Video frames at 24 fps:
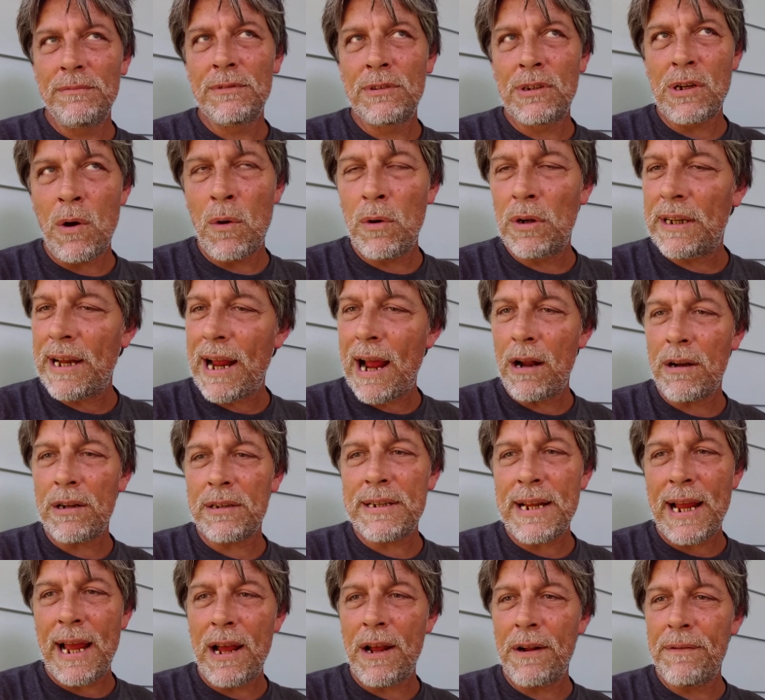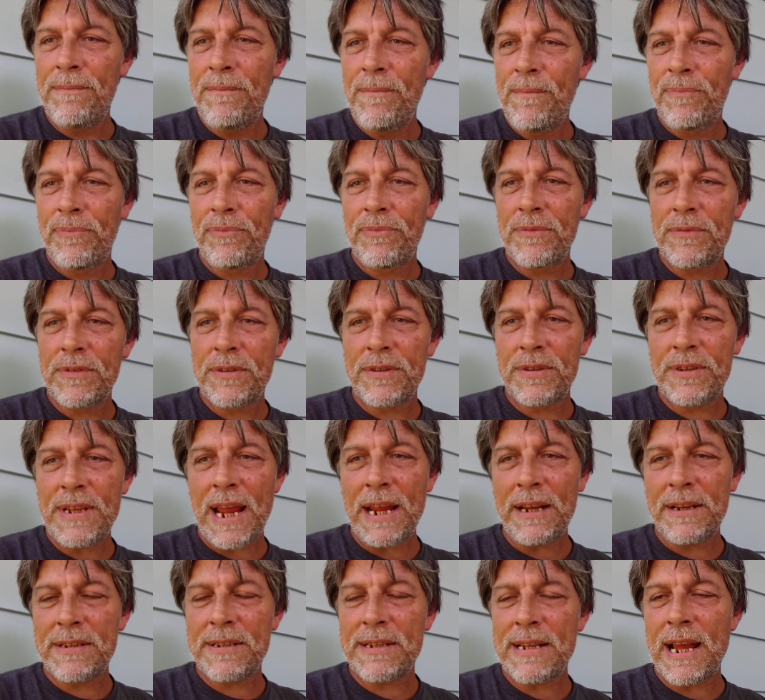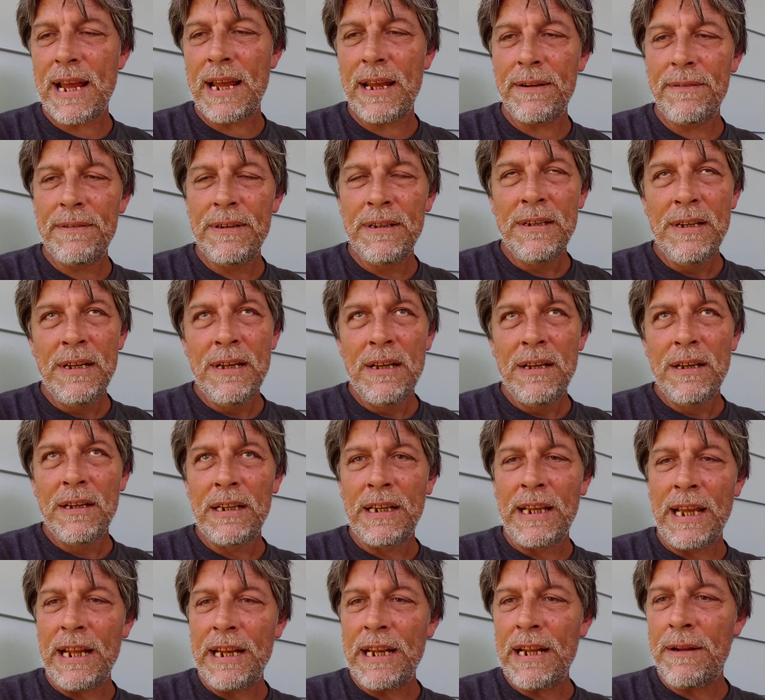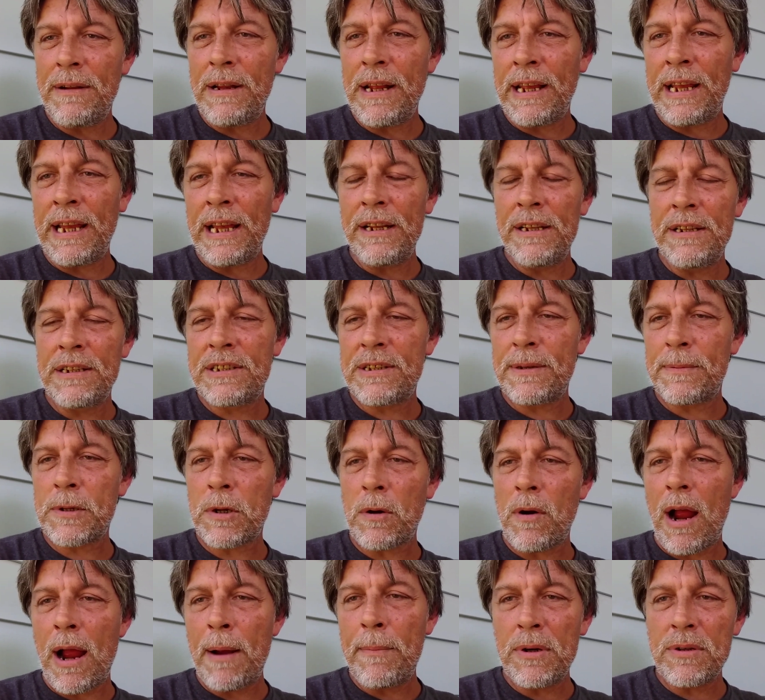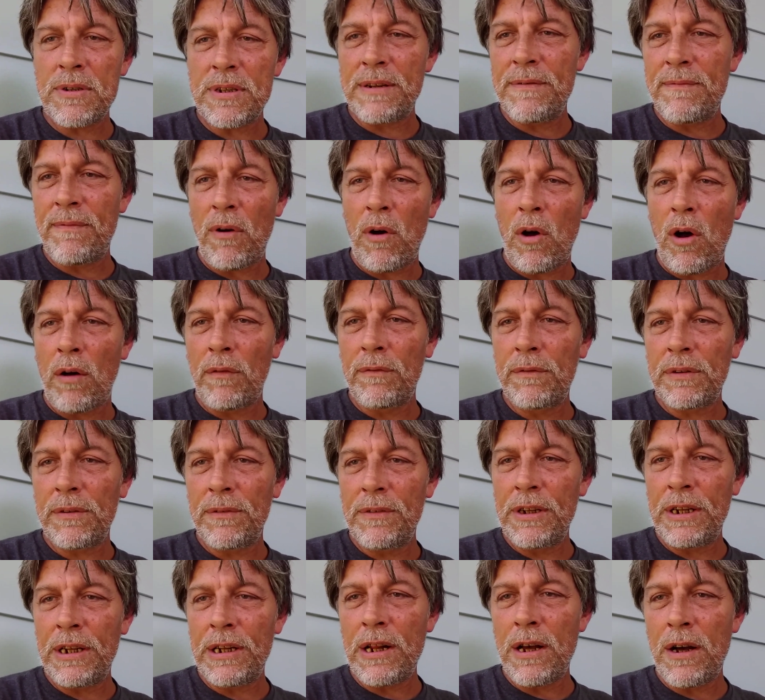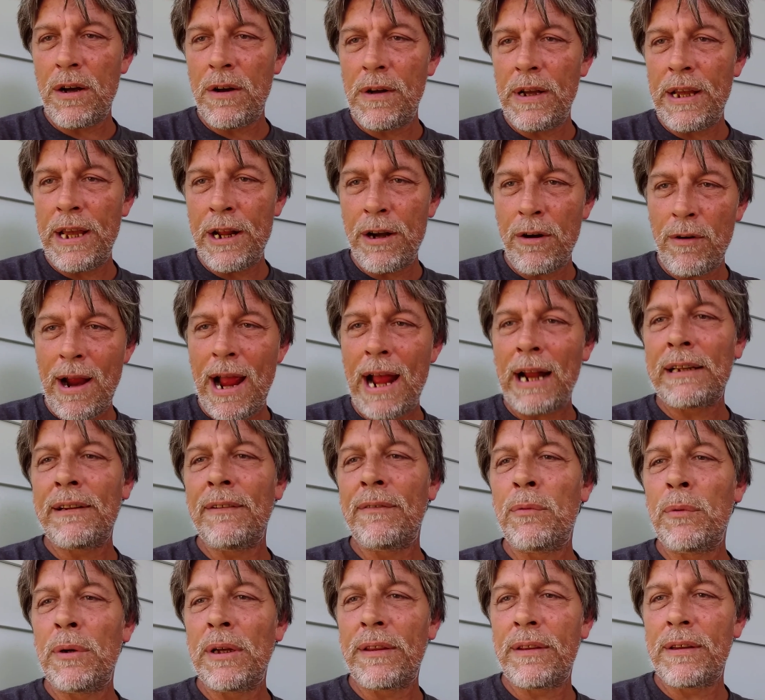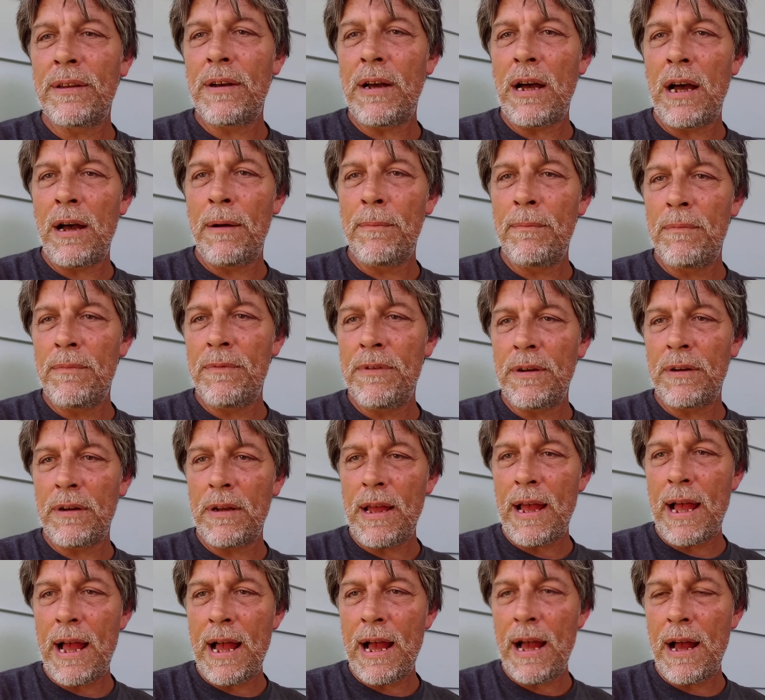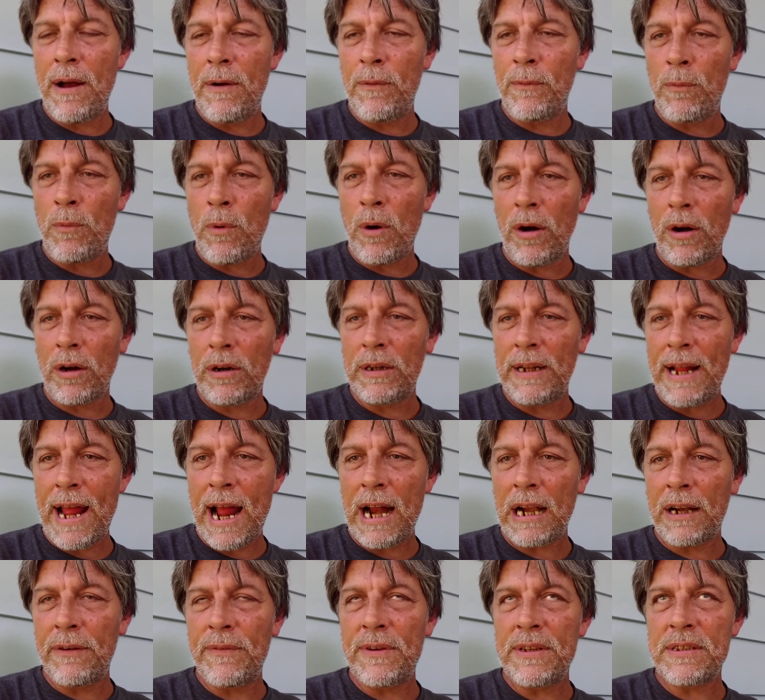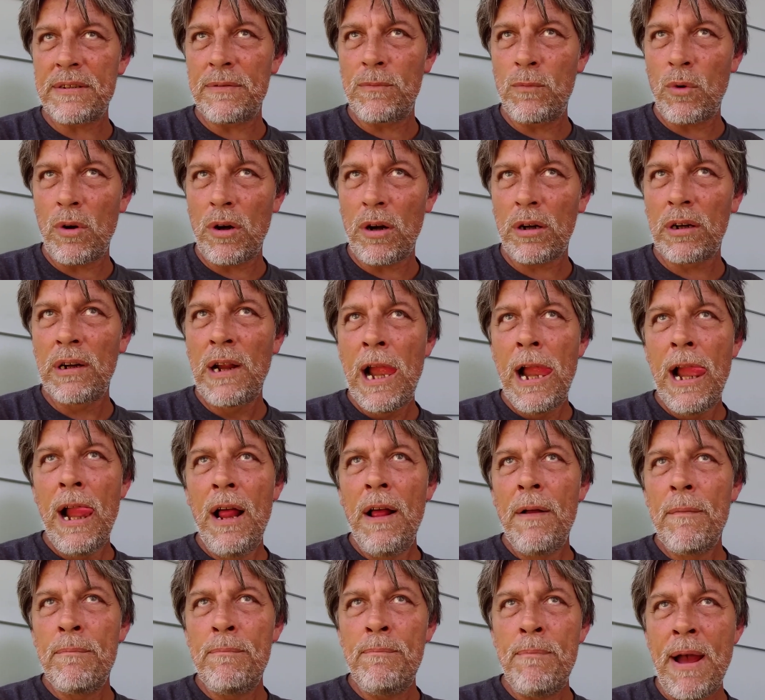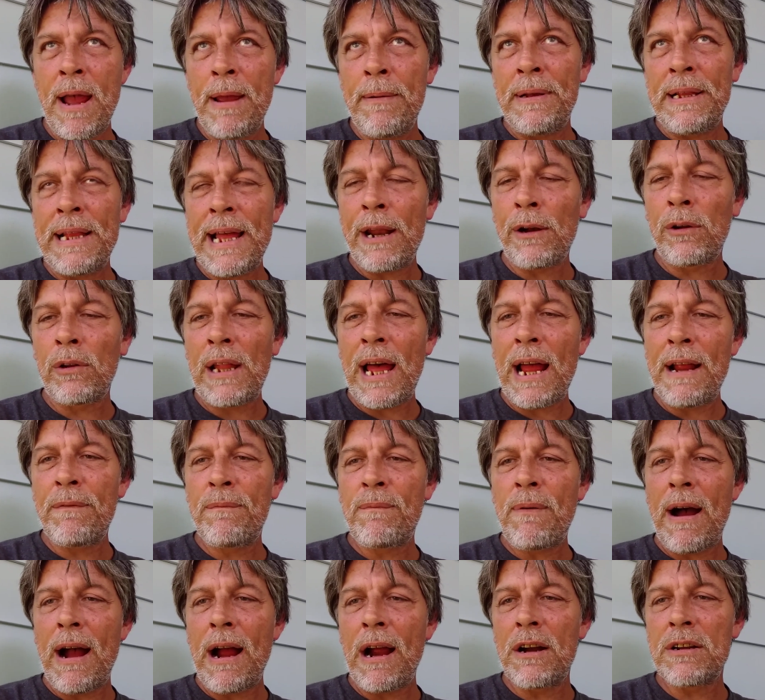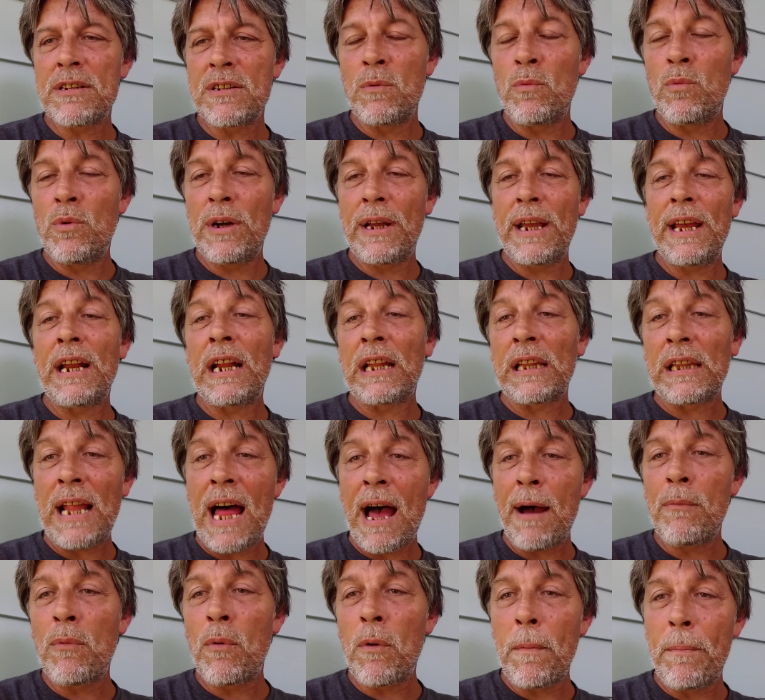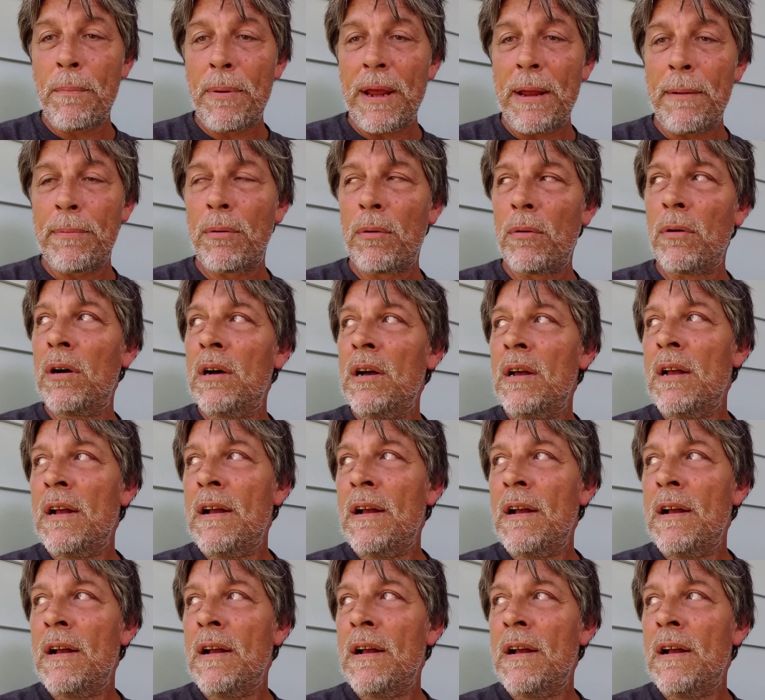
going town to town, state to state, getting subscribers involved, you know, interactive with the work, the activism work. Maybe that'll light fires, and we'll get a lot more people